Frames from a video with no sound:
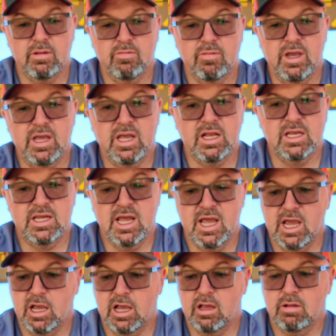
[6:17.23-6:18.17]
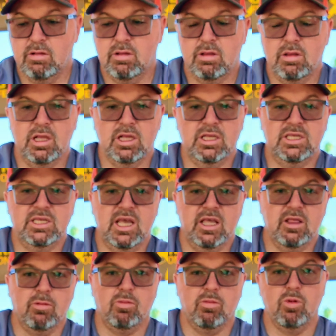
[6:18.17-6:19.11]
We can take, let's
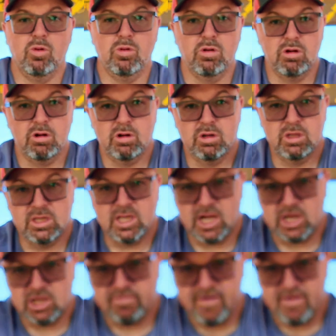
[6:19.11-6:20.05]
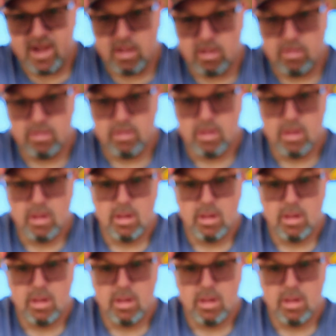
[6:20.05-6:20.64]
say, the ruler / file,